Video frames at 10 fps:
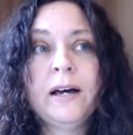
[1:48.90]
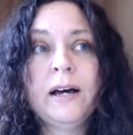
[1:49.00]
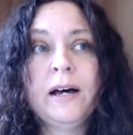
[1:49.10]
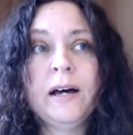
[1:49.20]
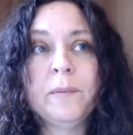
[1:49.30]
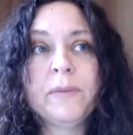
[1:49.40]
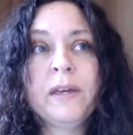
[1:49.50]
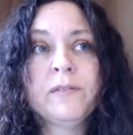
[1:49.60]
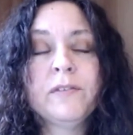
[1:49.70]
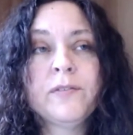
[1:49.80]
um,
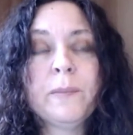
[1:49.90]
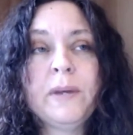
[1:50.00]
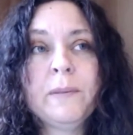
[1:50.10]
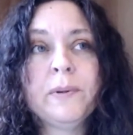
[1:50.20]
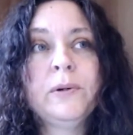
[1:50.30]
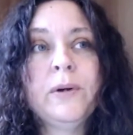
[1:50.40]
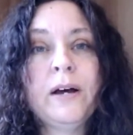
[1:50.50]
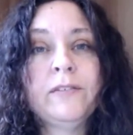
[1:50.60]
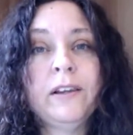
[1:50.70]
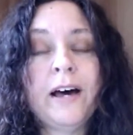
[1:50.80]
even for people who
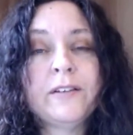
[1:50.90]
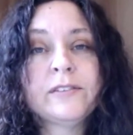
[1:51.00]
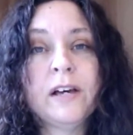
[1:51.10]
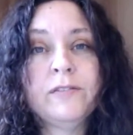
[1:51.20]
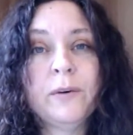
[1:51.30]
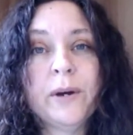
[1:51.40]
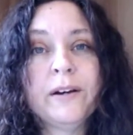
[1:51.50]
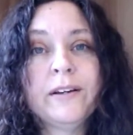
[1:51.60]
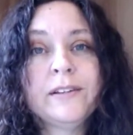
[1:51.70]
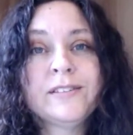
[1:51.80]
have a lot of
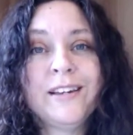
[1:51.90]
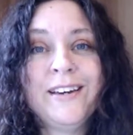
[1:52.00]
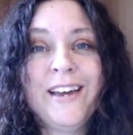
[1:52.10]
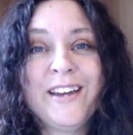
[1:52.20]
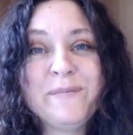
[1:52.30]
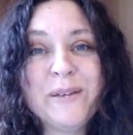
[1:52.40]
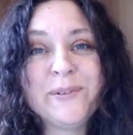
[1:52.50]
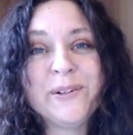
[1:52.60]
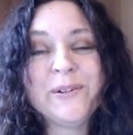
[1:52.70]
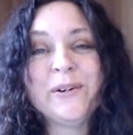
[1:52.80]
self-awareness and
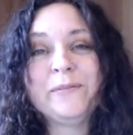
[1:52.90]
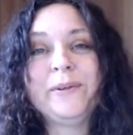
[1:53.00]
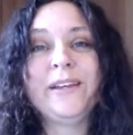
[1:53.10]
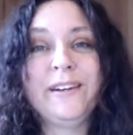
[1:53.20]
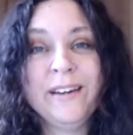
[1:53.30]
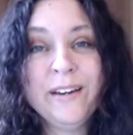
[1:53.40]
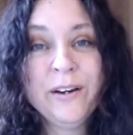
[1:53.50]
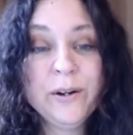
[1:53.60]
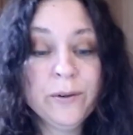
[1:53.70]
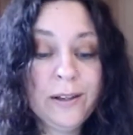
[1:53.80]
people who have been,
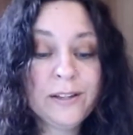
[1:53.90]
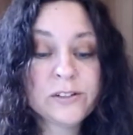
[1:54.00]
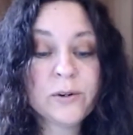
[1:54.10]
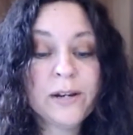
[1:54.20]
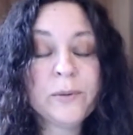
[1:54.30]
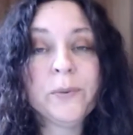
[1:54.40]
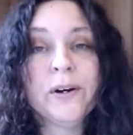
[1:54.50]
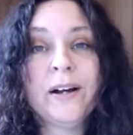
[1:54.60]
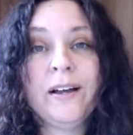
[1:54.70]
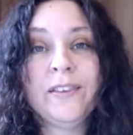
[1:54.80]
who are like trying to
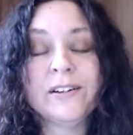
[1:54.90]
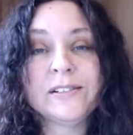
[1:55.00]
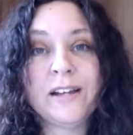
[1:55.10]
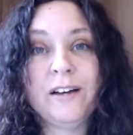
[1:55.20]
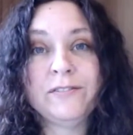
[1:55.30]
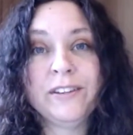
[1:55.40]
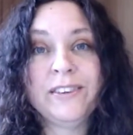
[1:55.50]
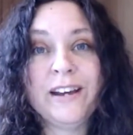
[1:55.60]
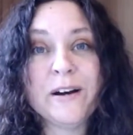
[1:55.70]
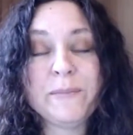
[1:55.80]
work on their stuff in
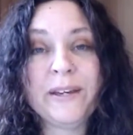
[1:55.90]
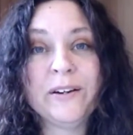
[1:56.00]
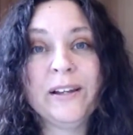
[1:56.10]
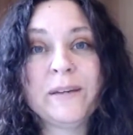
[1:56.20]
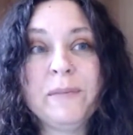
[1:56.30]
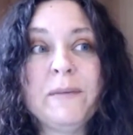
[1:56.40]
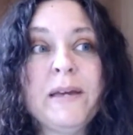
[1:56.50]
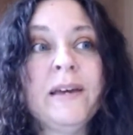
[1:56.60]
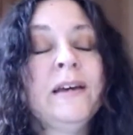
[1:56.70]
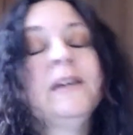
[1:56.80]
therapy, you know, like
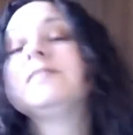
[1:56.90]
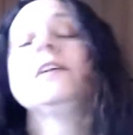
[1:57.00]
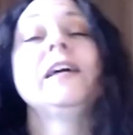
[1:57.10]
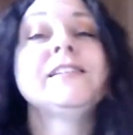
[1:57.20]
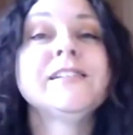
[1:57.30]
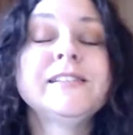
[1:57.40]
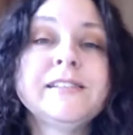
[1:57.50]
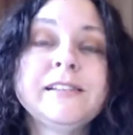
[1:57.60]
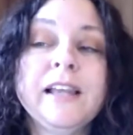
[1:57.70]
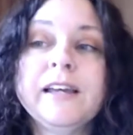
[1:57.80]
maybe, so let's just
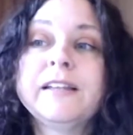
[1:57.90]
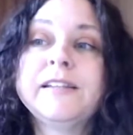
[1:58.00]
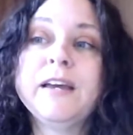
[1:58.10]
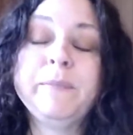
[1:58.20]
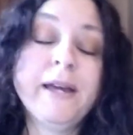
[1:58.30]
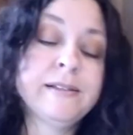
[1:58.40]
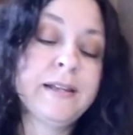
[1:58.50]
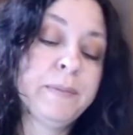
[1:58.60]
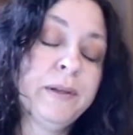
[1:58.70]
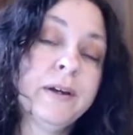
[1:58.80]
like, take my
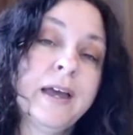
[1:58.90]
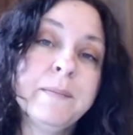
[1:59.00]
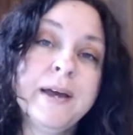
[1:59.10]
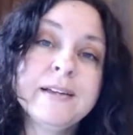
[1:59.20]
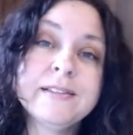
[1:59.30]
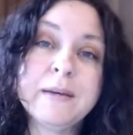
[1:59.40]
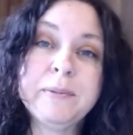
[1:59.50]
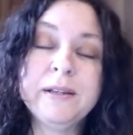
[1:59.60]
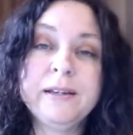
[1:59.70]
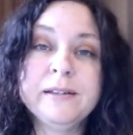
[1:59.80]
example. Okay. My
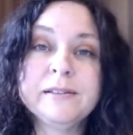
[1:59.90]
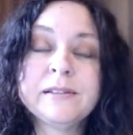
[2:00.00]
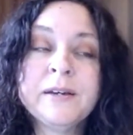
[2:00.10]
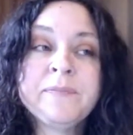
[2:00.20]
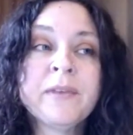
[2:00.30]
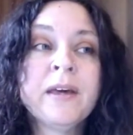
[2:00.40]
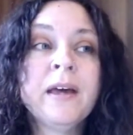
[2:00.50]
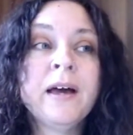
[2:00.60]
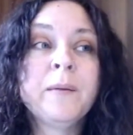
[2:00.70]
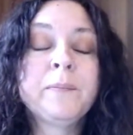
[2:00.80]
example is
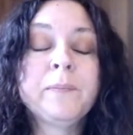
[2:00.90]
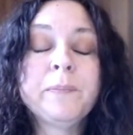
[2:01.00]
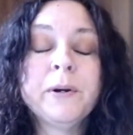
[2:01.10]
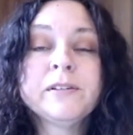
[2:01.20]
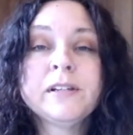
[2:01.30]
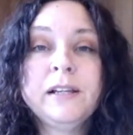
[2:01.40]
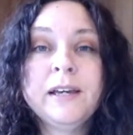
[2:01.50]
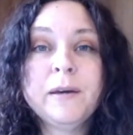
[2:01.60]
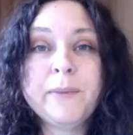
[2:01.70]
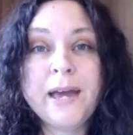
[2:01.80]

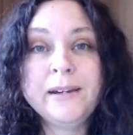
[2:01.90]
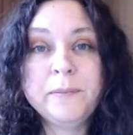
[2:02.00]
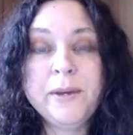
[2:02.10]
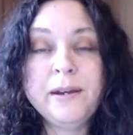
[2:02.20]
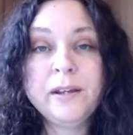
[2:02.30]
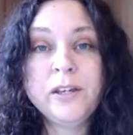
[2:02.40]
personally abandonment,